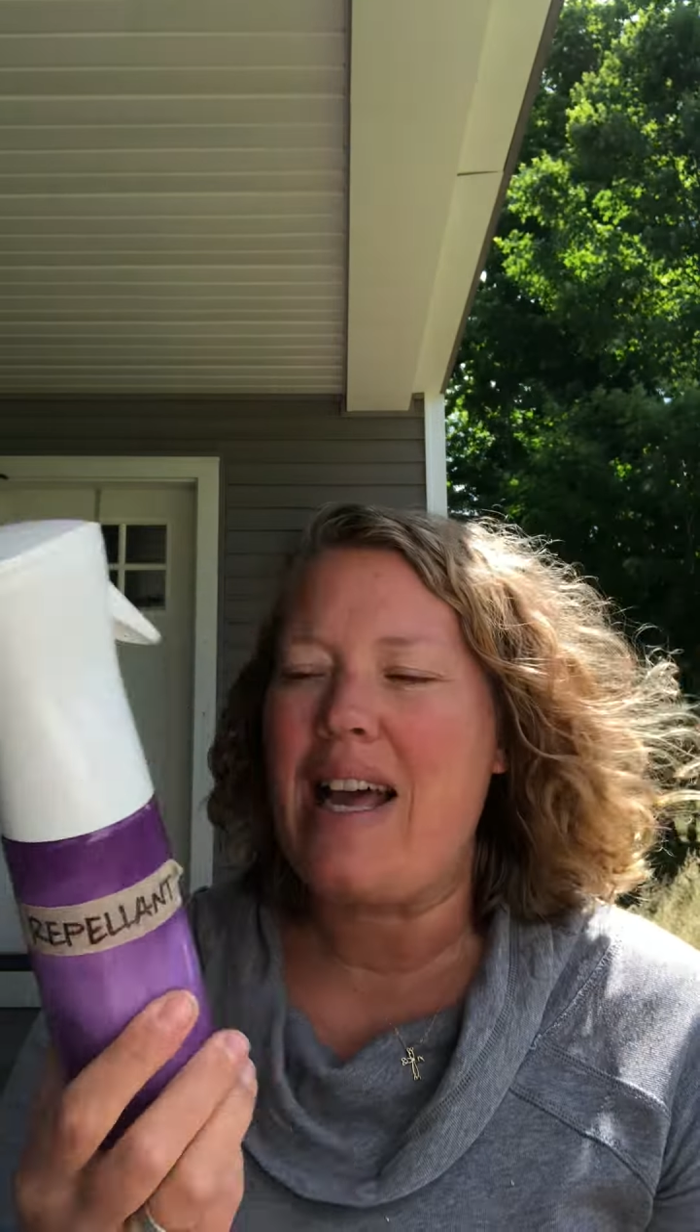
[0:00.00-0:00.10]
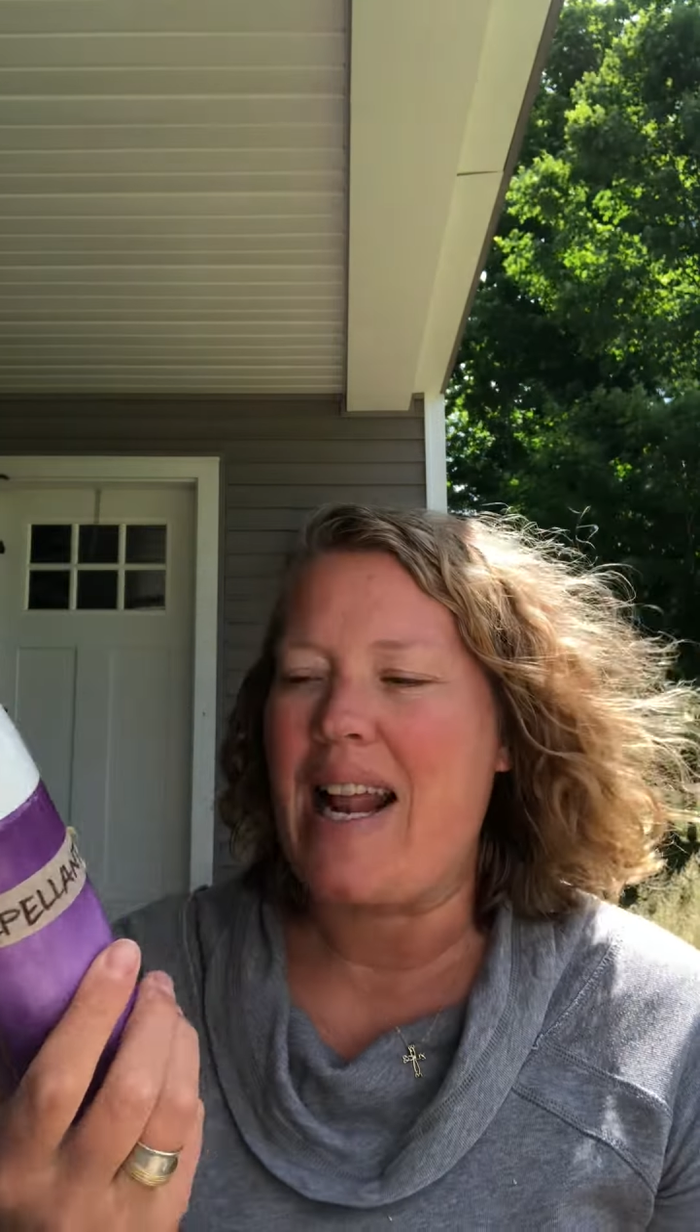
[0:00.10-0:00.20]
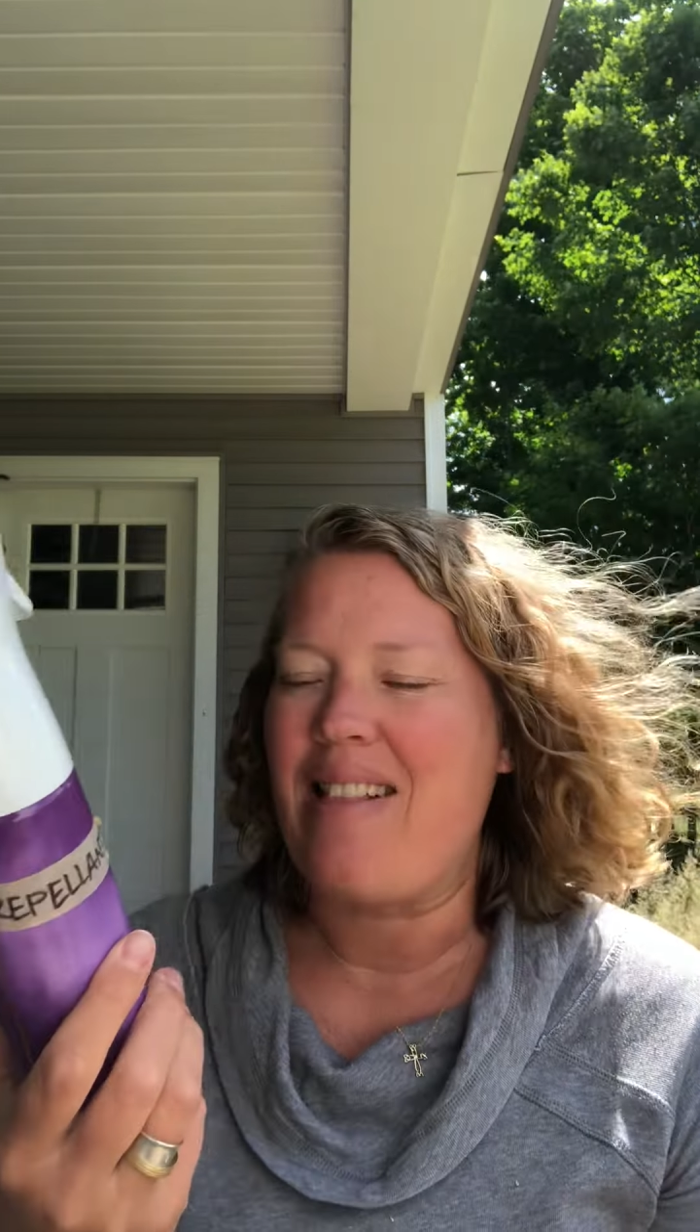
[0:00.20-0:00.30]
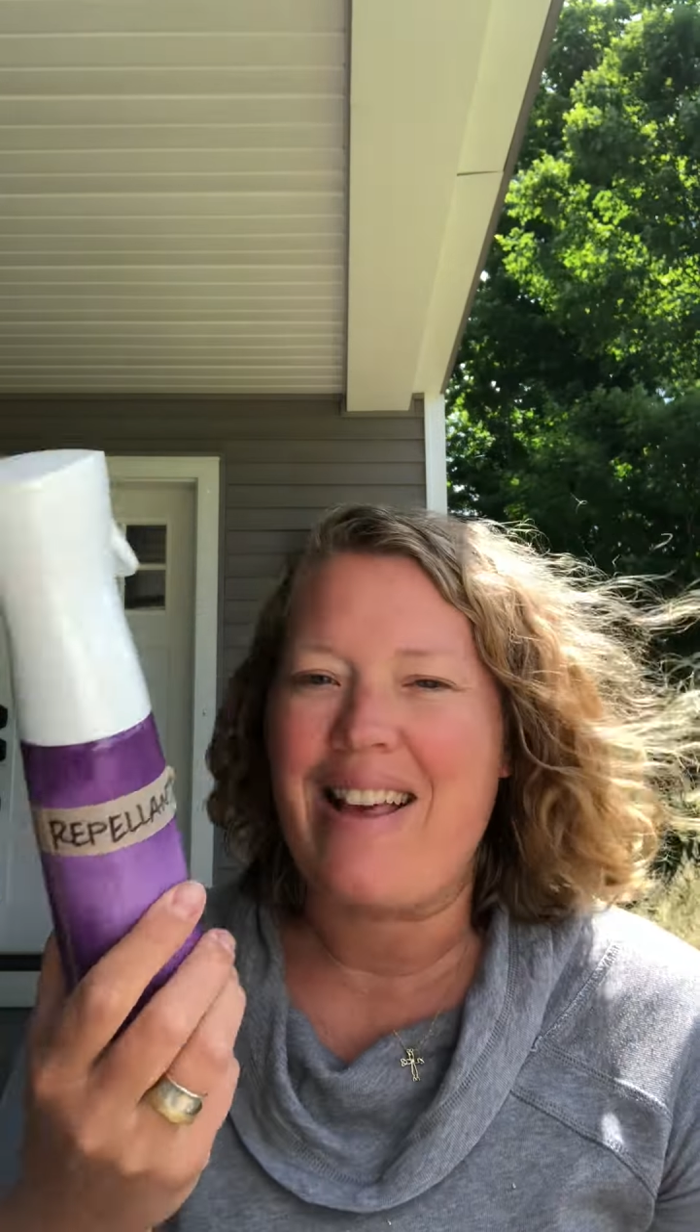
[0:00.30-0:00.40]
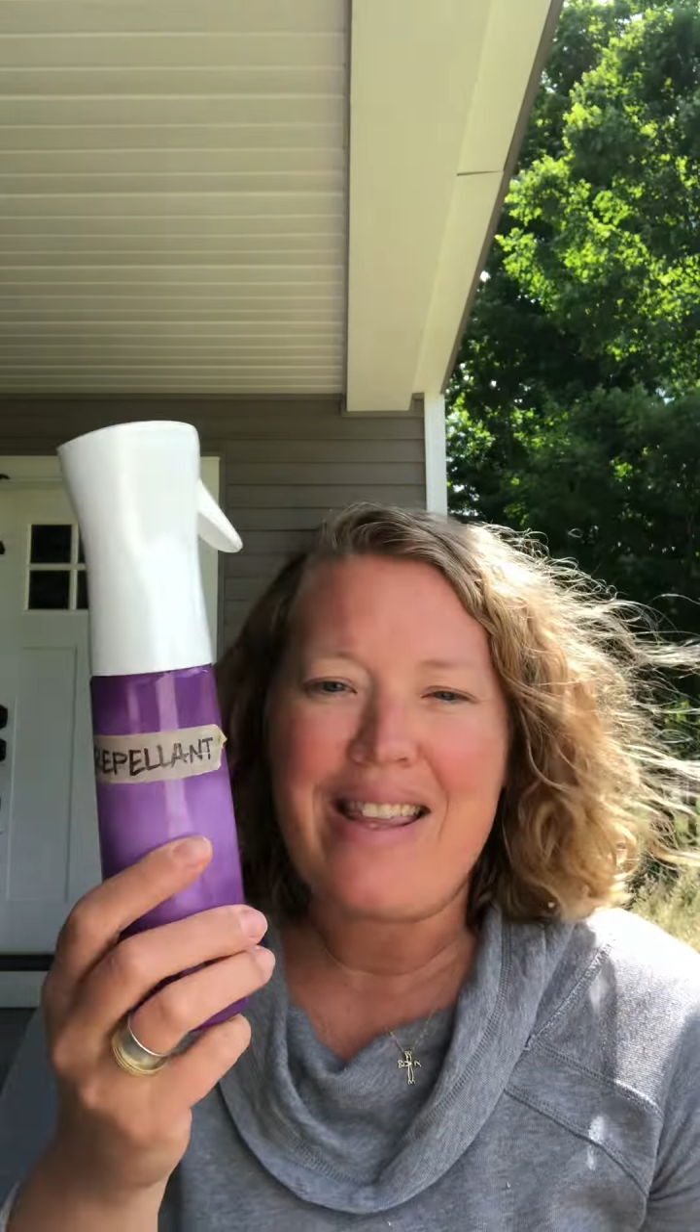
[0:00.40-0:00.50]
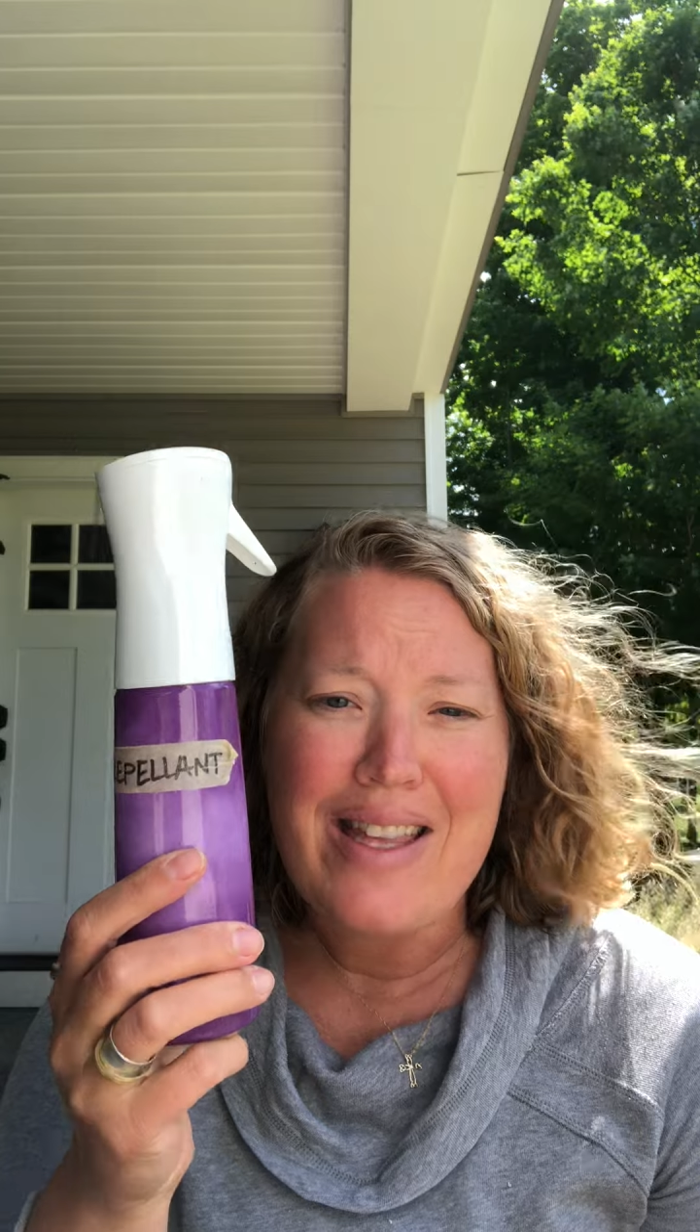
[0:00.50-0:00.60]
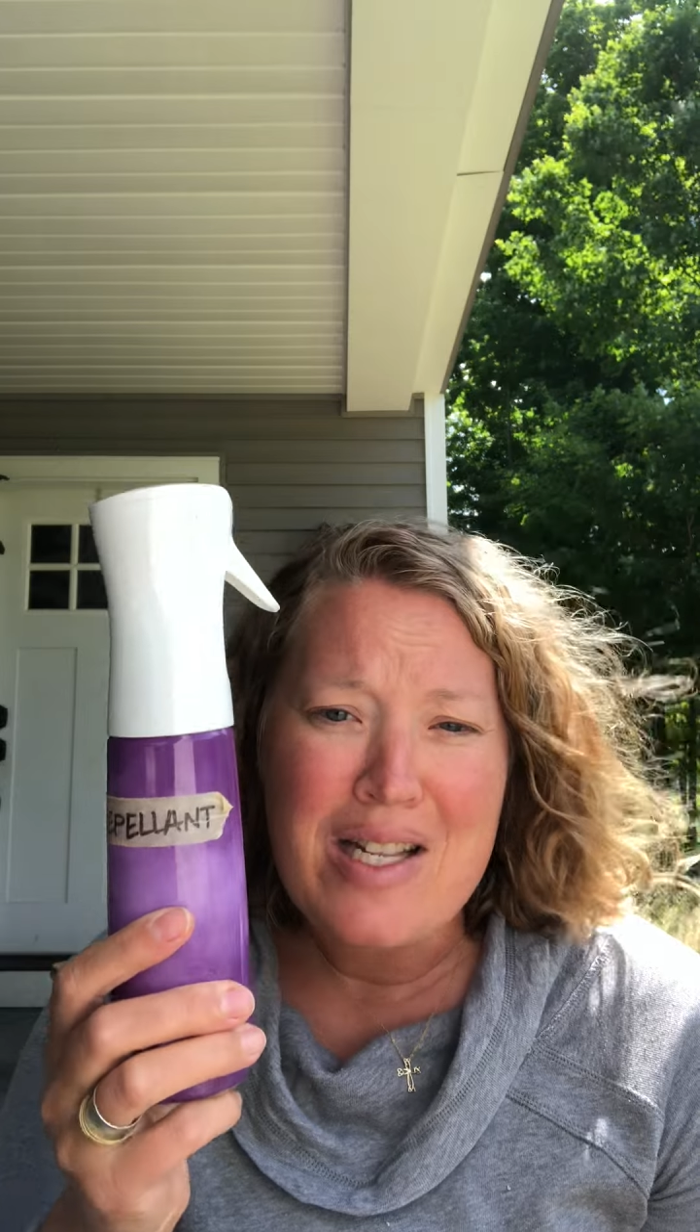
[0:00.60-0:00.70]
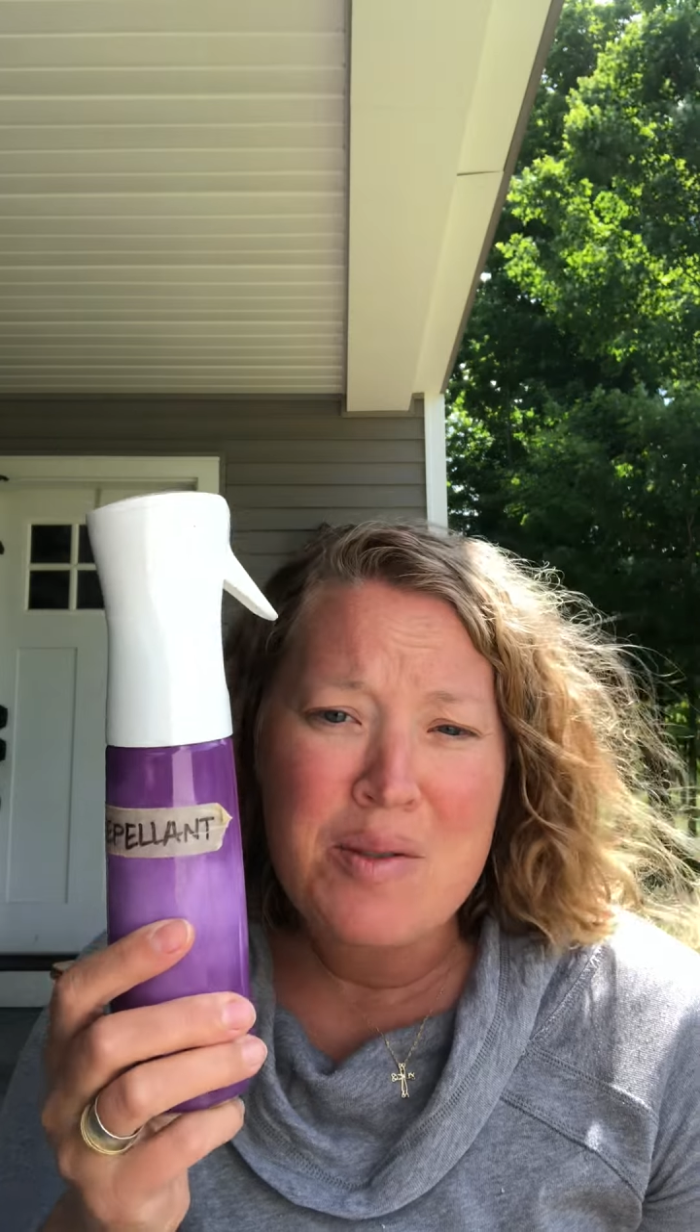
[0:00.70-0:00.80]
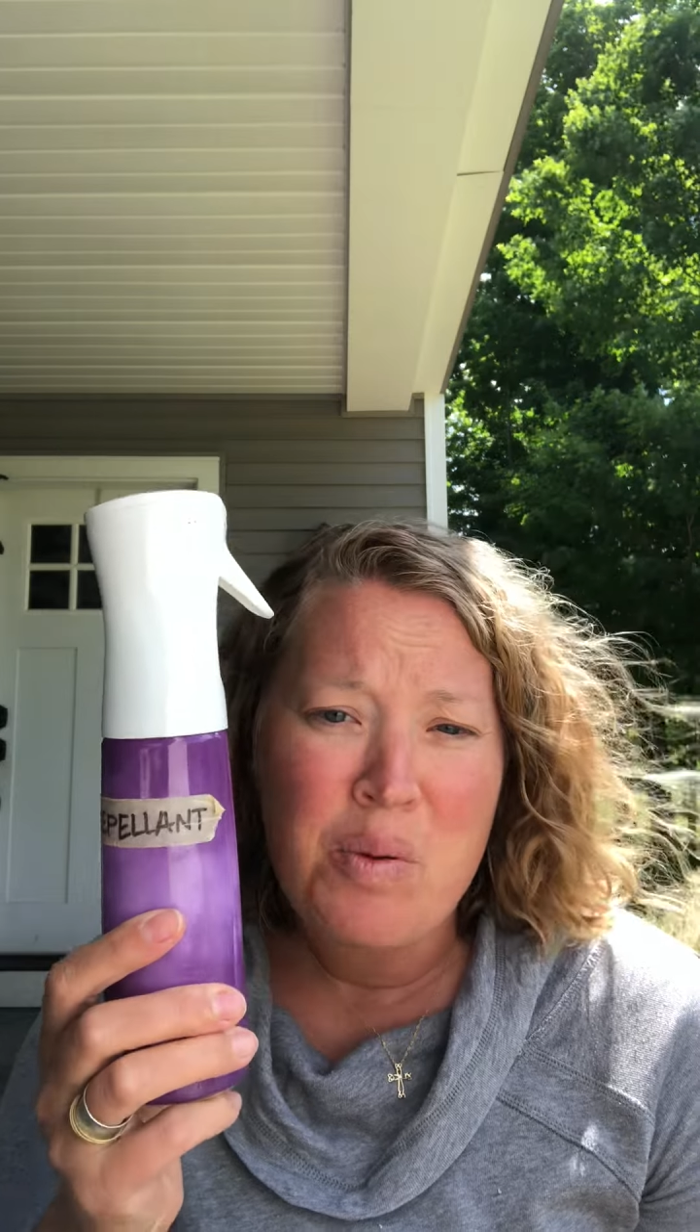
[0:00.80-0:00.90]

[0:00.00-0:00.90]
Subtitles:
And I like that it's